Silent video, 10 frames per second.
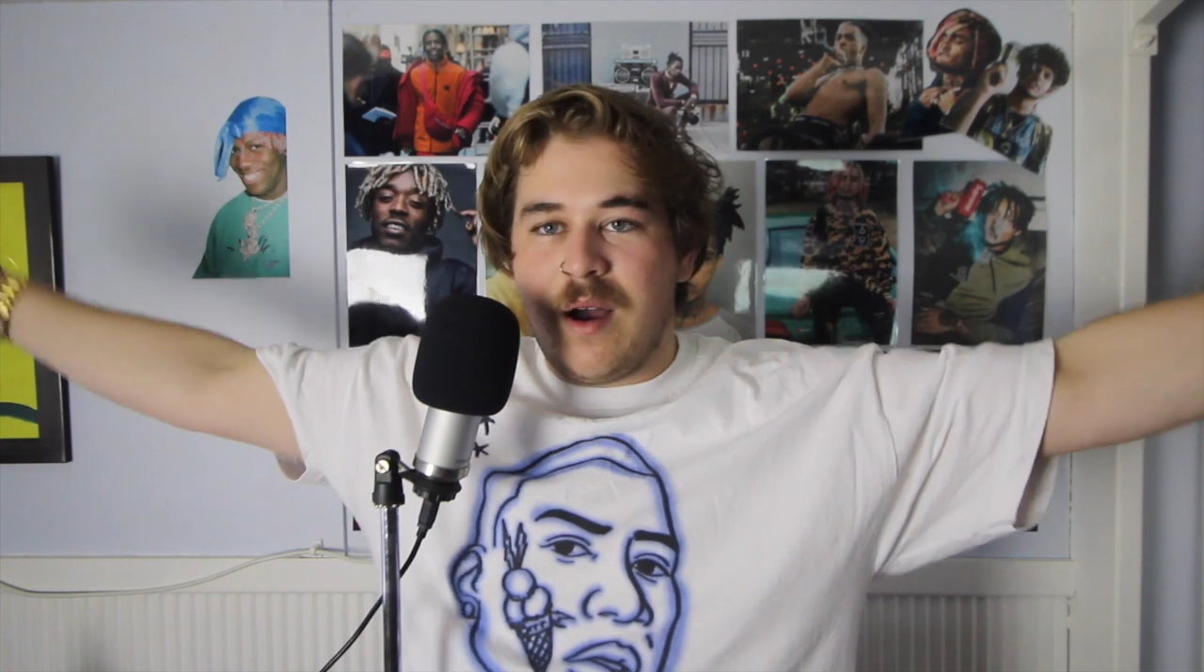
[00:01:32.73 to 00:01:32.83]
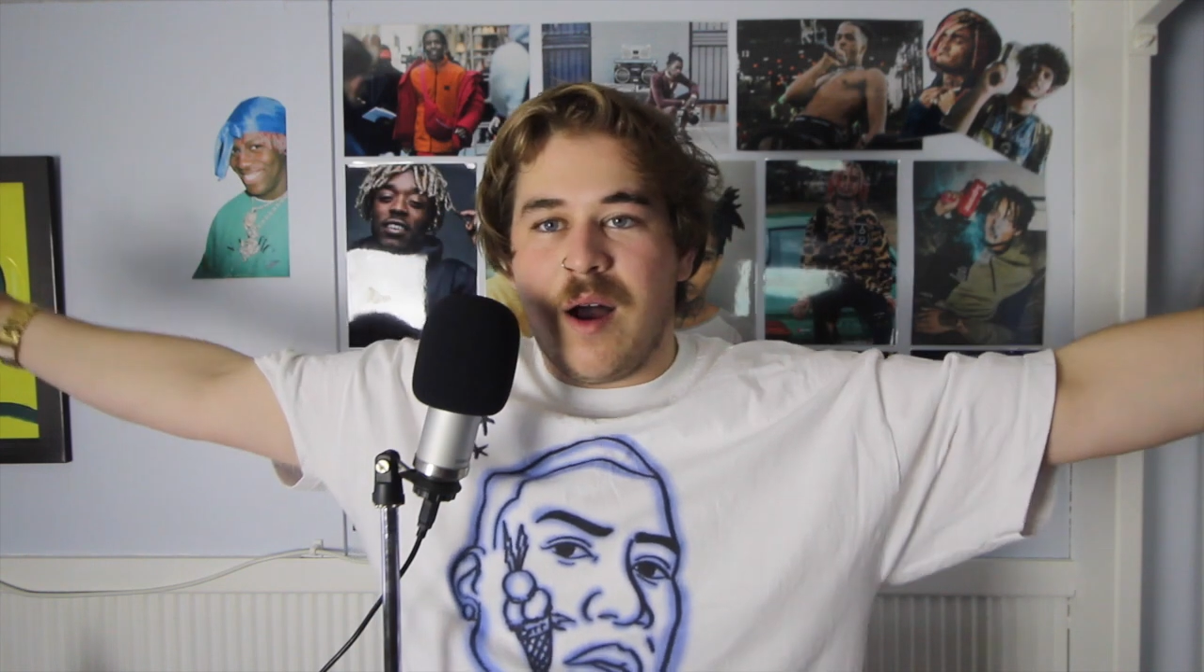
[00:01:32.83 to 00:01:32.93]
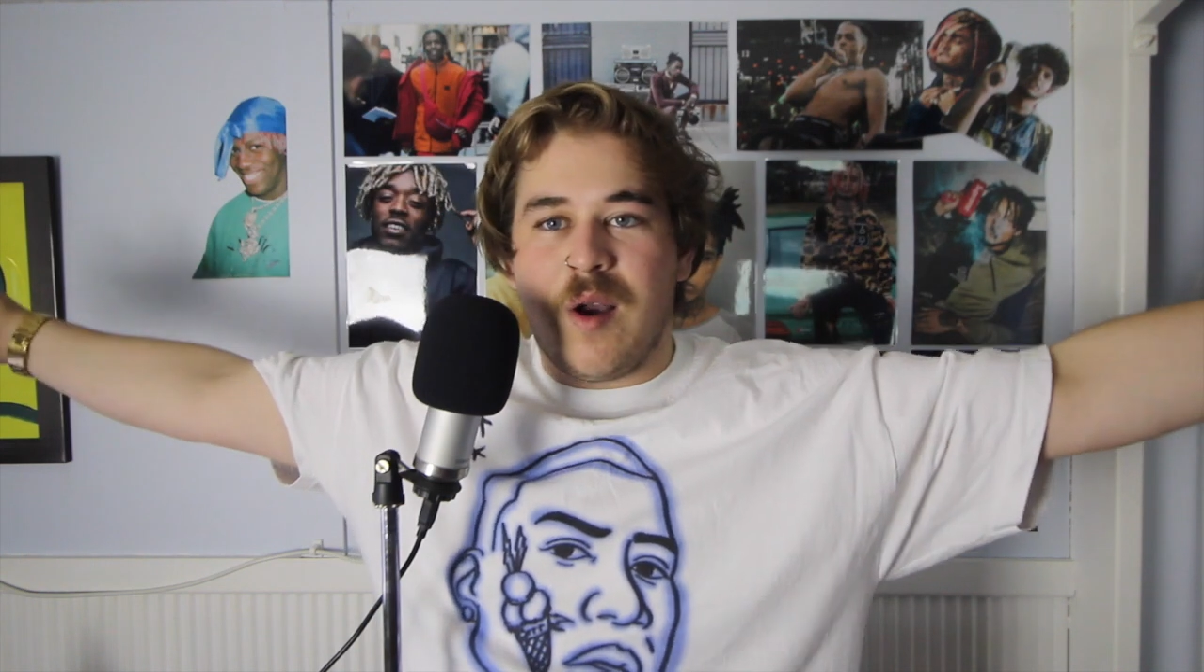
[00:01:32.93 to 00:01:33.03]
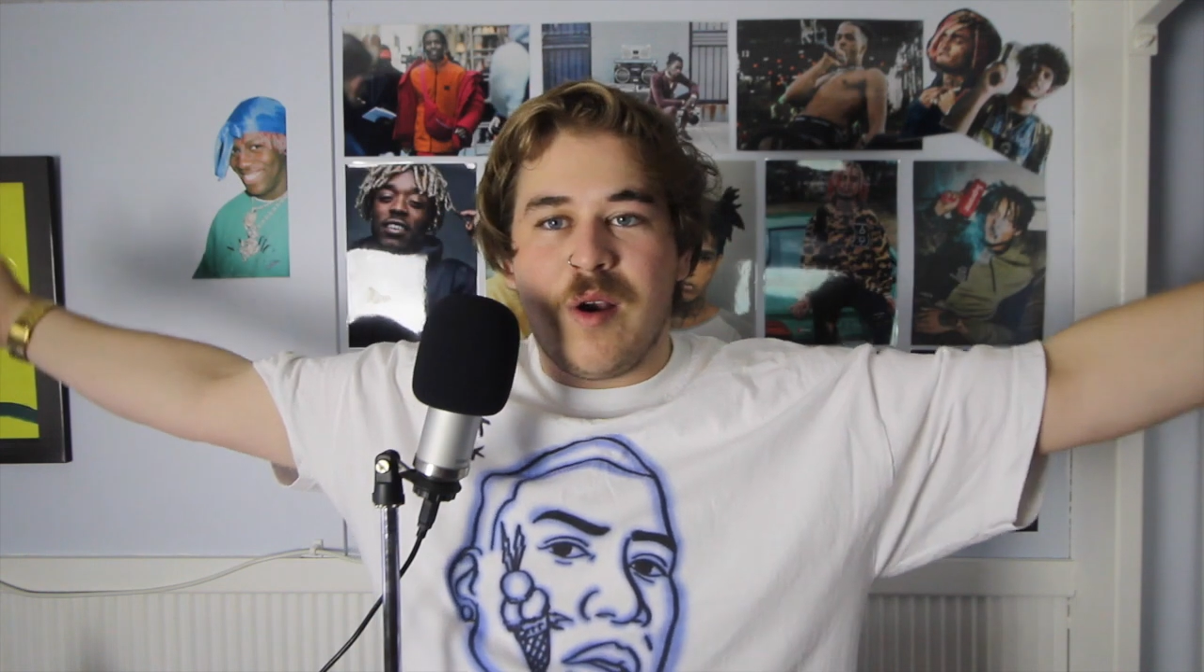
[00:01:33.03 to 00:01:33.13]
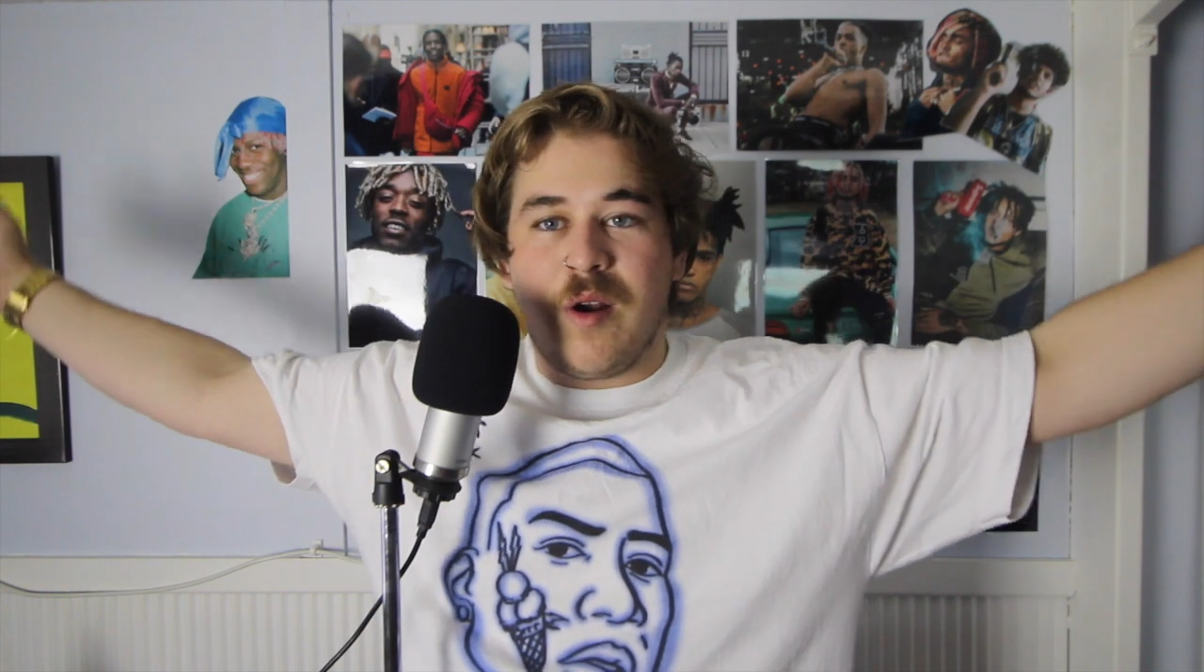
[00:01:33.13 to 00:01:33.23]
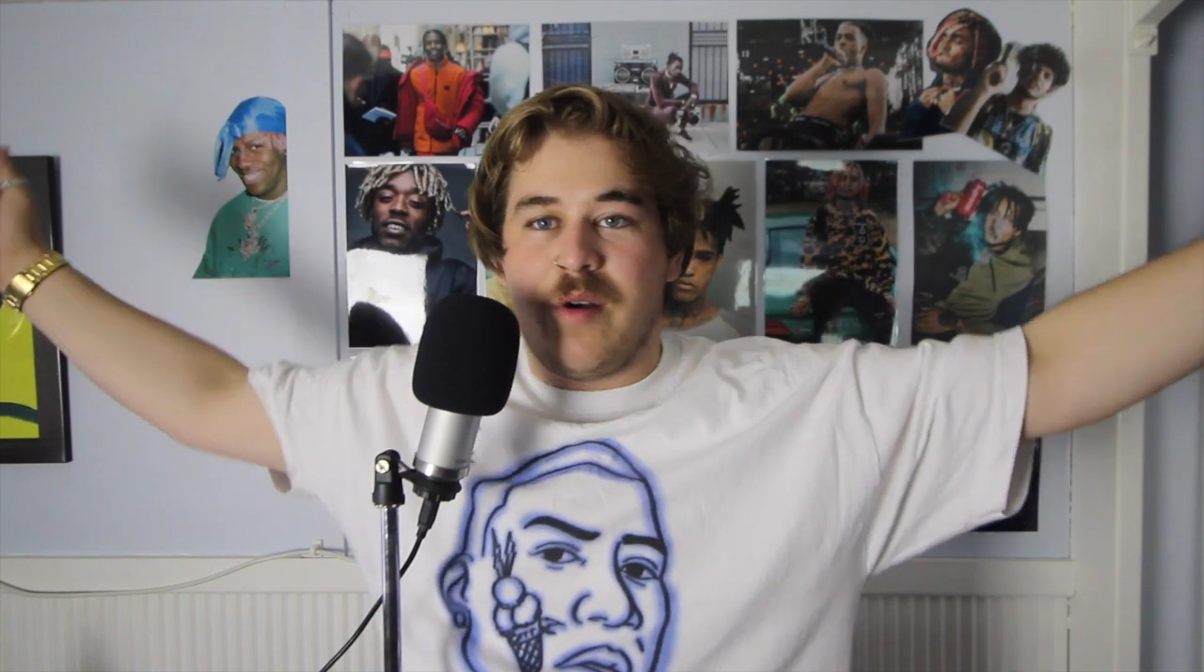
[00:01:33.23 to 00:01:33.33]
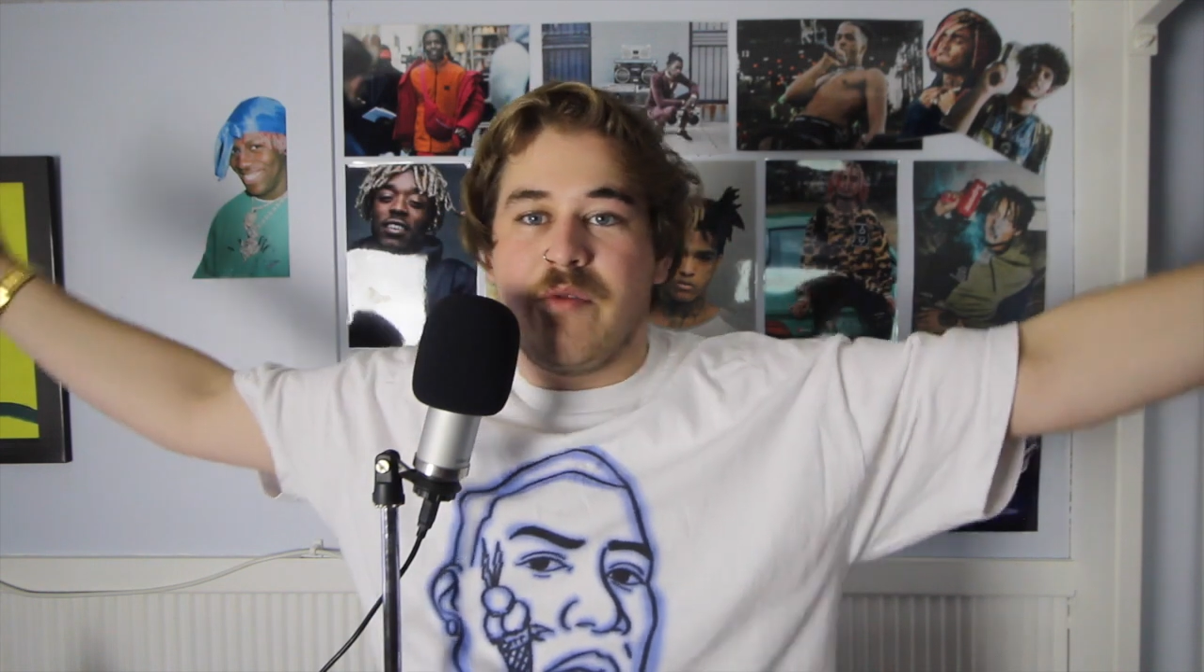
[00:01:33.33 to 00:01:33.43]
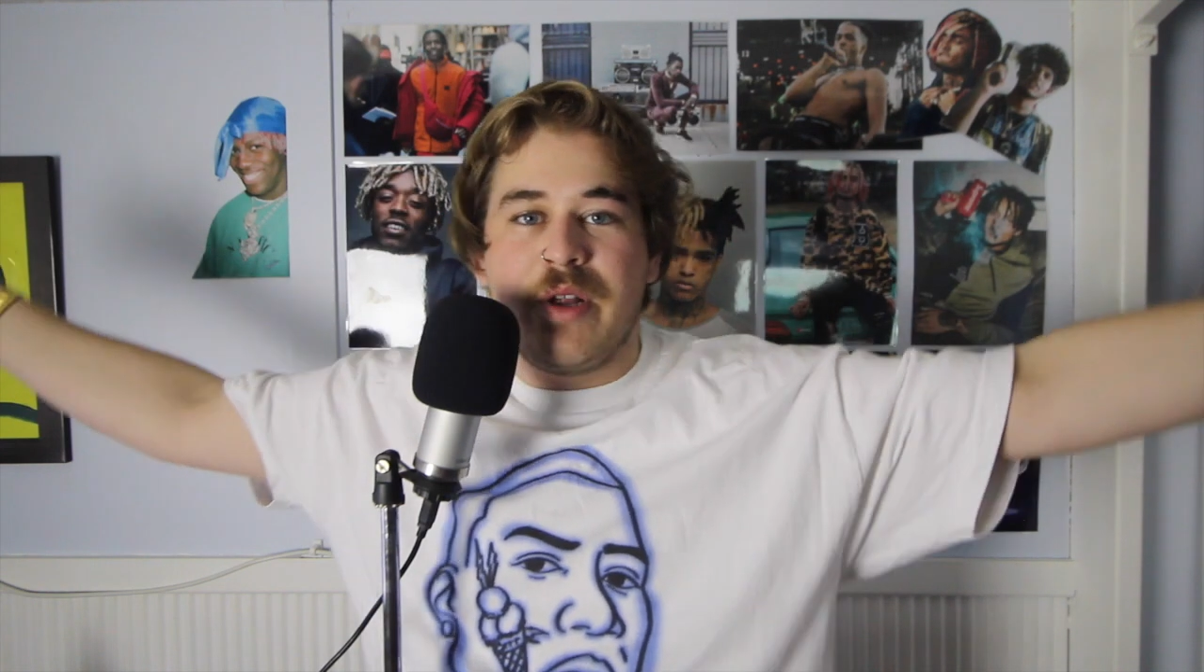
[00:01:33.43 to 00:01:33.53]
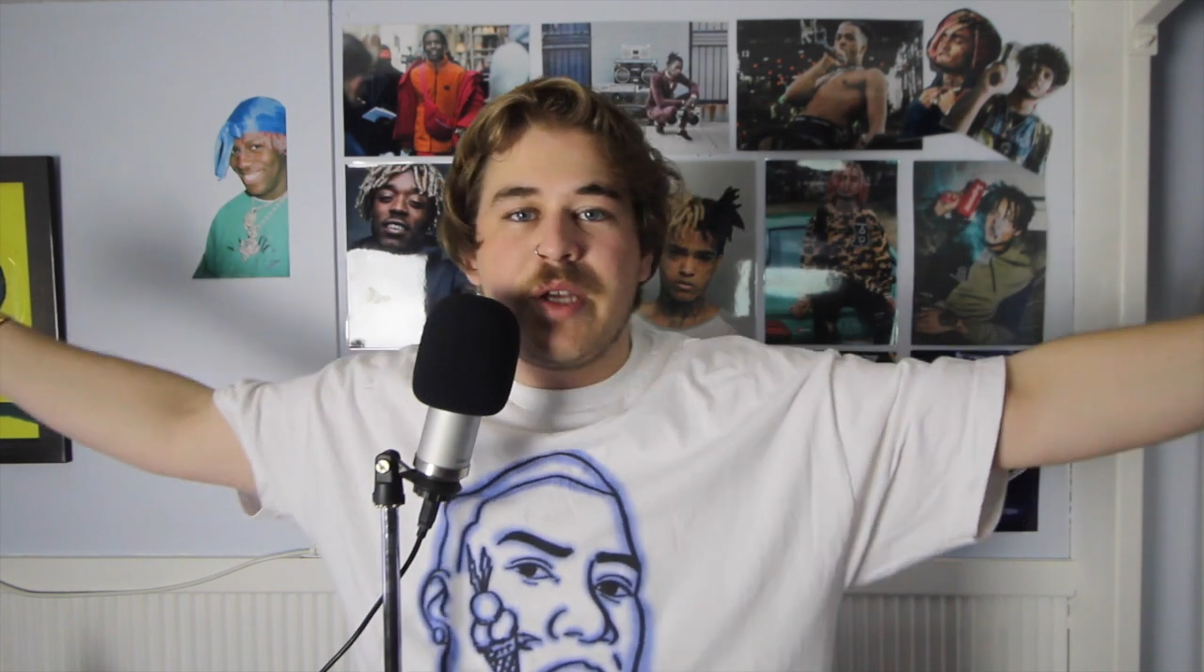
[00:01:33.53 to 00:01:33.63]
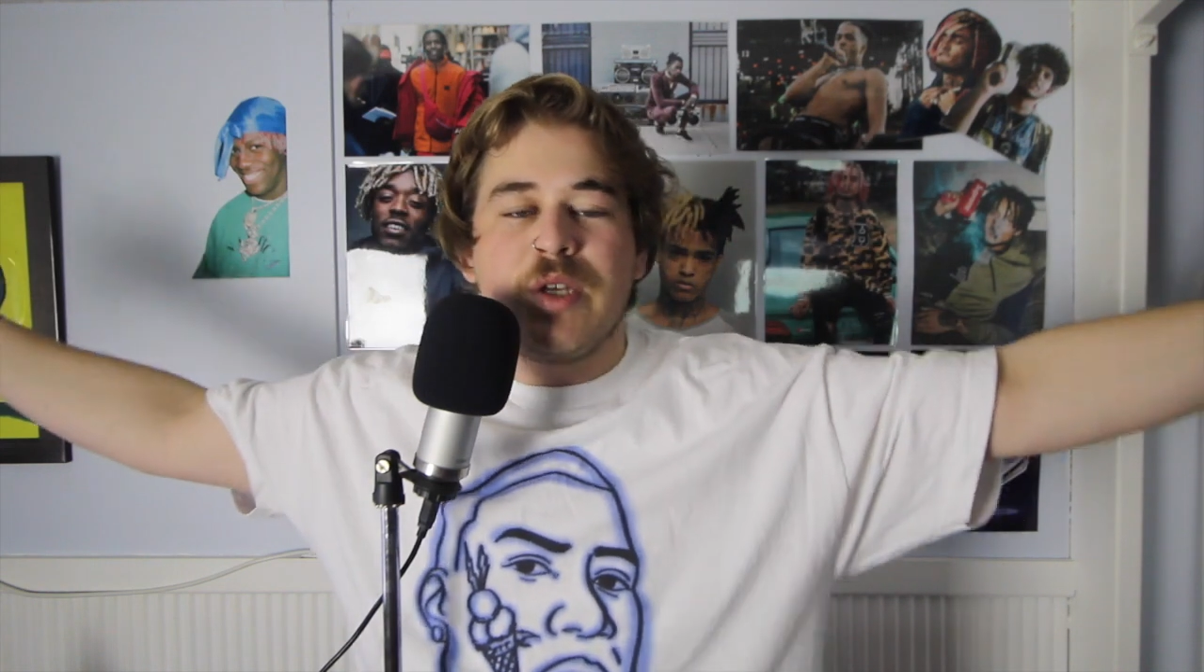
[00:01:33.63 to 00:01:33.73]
I don't know, really